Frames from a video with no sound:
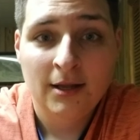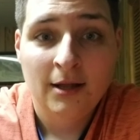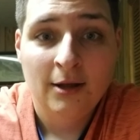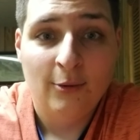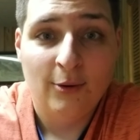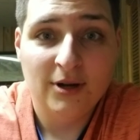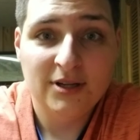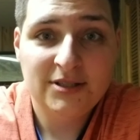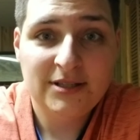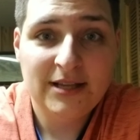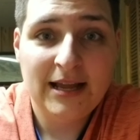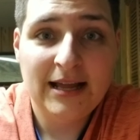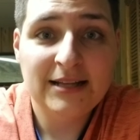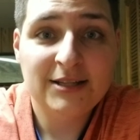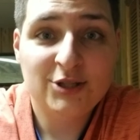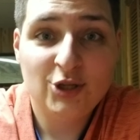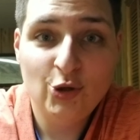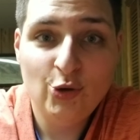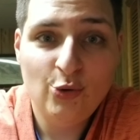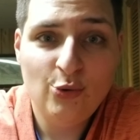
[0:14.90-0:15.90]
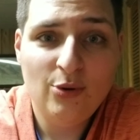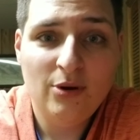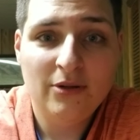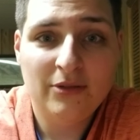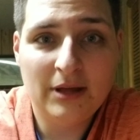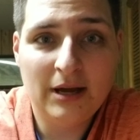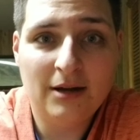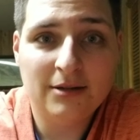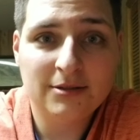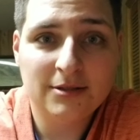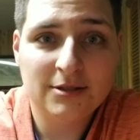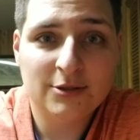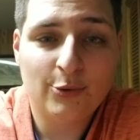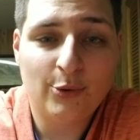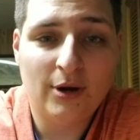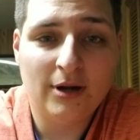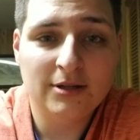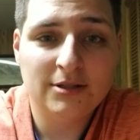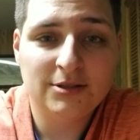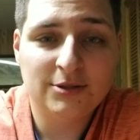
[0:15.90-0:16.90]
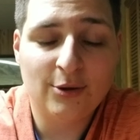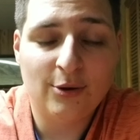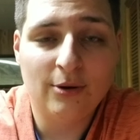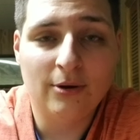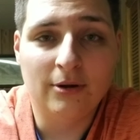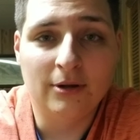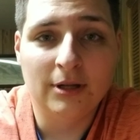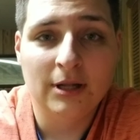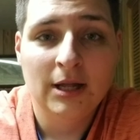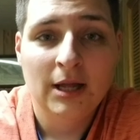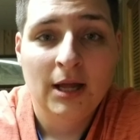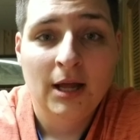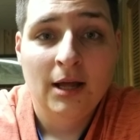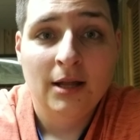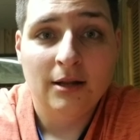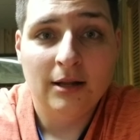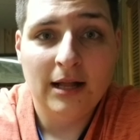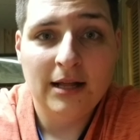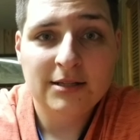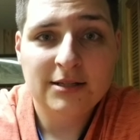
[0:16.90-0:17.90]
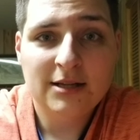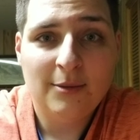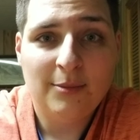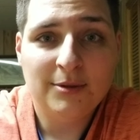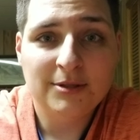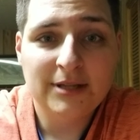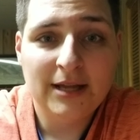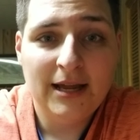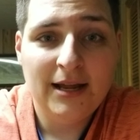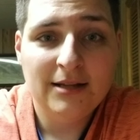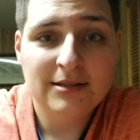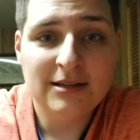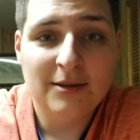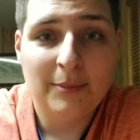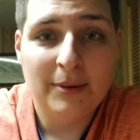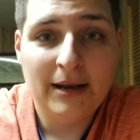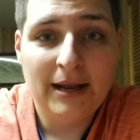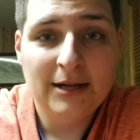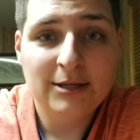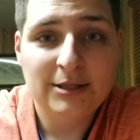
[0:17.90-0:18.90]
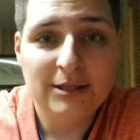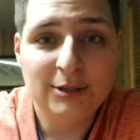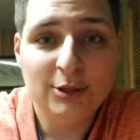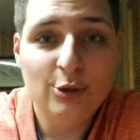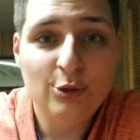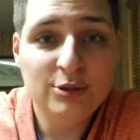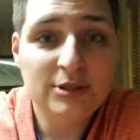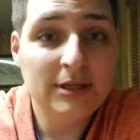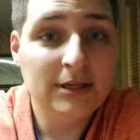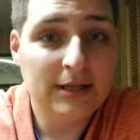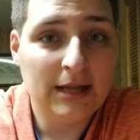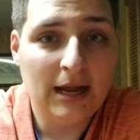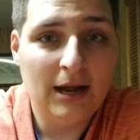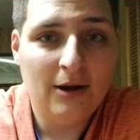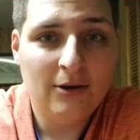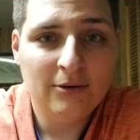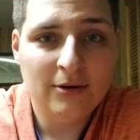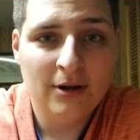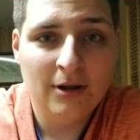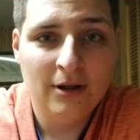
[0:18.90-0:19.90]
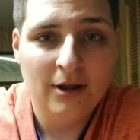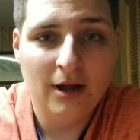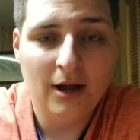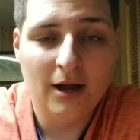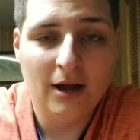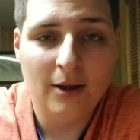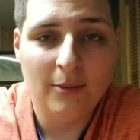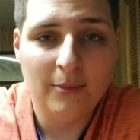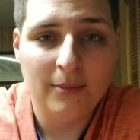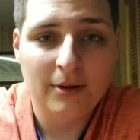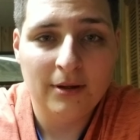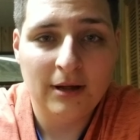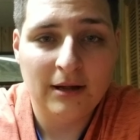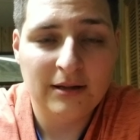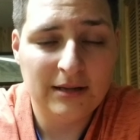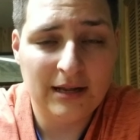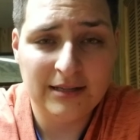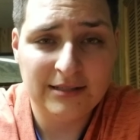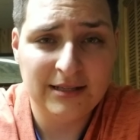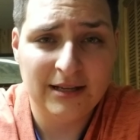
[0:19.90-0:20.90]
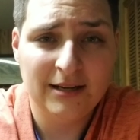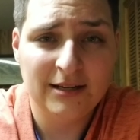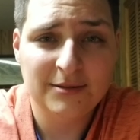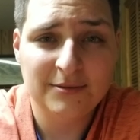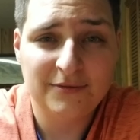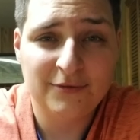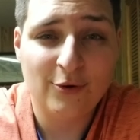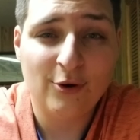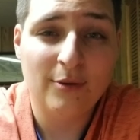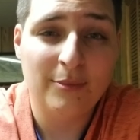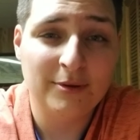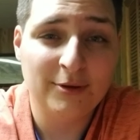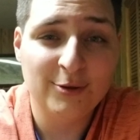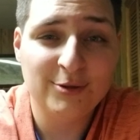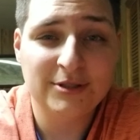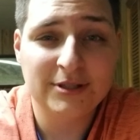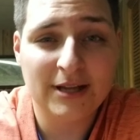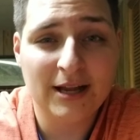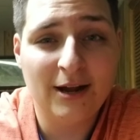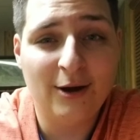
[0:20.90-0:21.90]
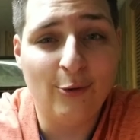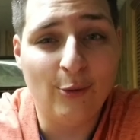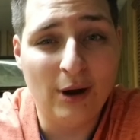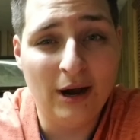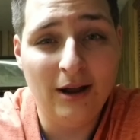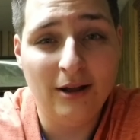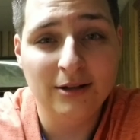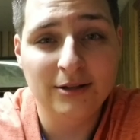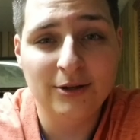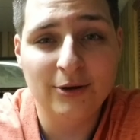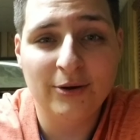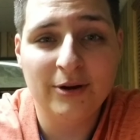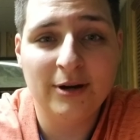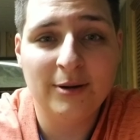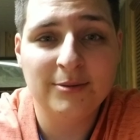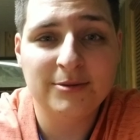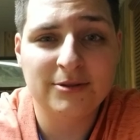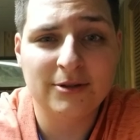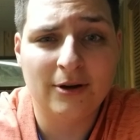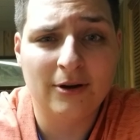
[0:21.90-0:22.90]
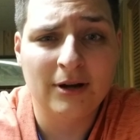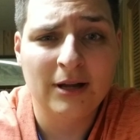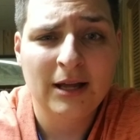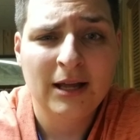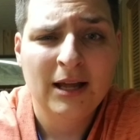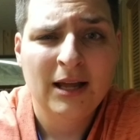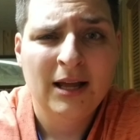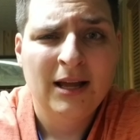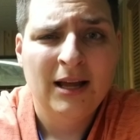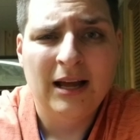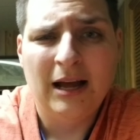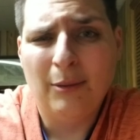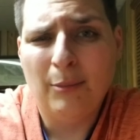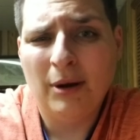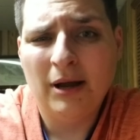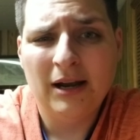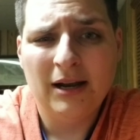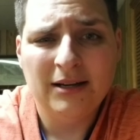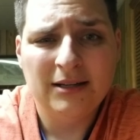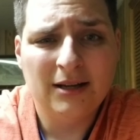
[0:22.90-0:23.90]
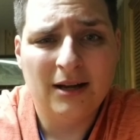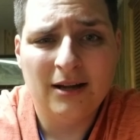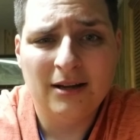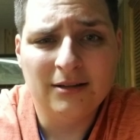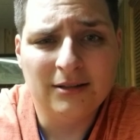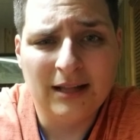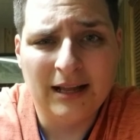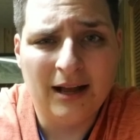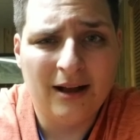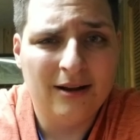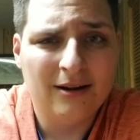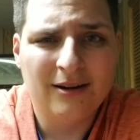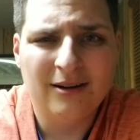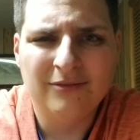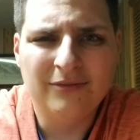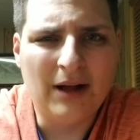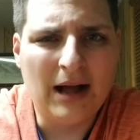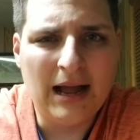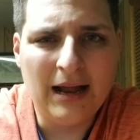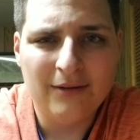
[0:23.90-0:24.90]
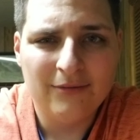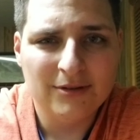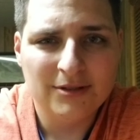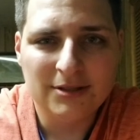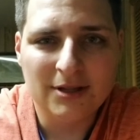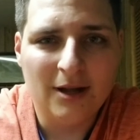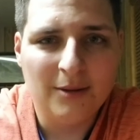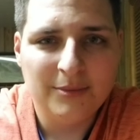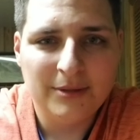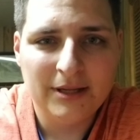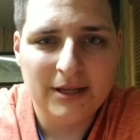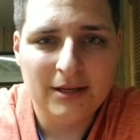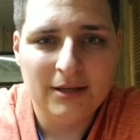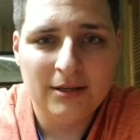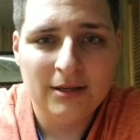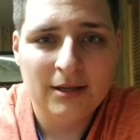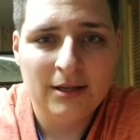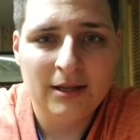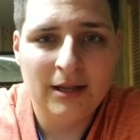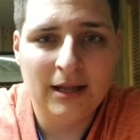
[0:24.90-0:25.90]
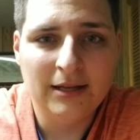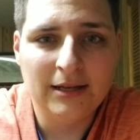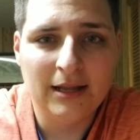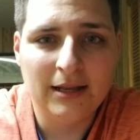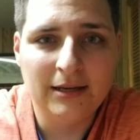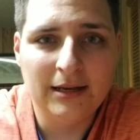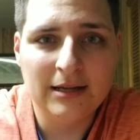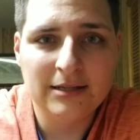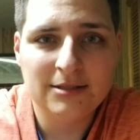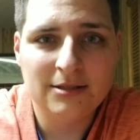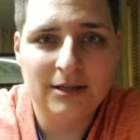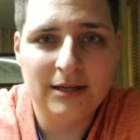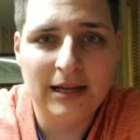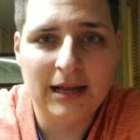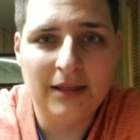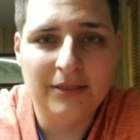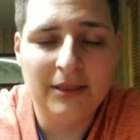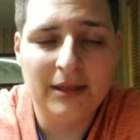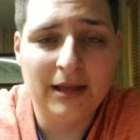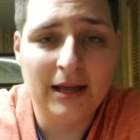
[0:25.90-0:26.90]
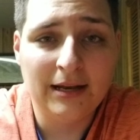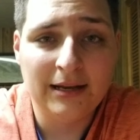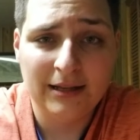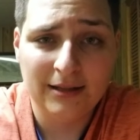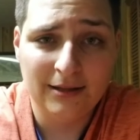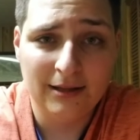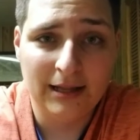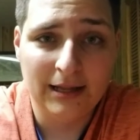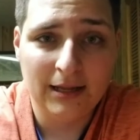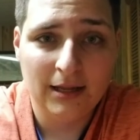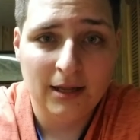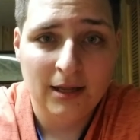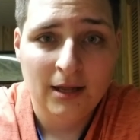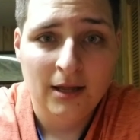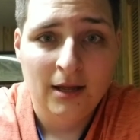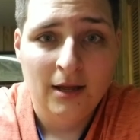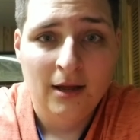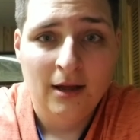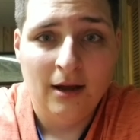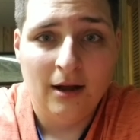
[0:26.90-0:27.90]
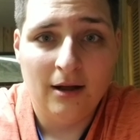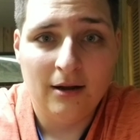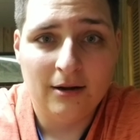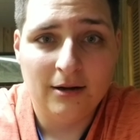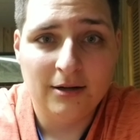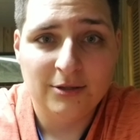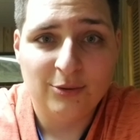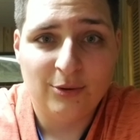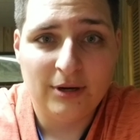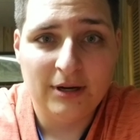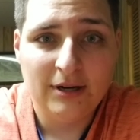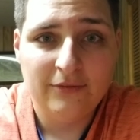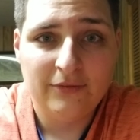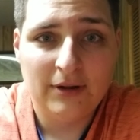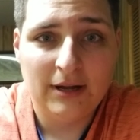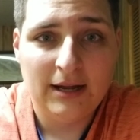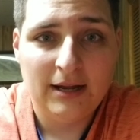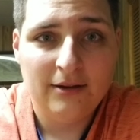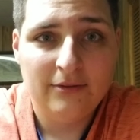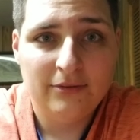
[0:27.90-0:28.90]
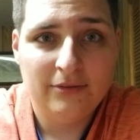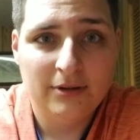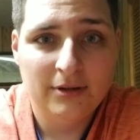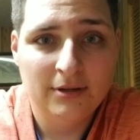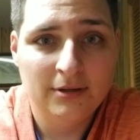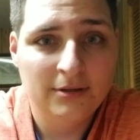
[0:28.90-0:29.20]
What's that? 2,000 squats total. The last couple days, I've been actually losing count. Um, I said this before, I've been losing count while doing them, so I might have done like 105 or something, and then yesterday I think I did like 125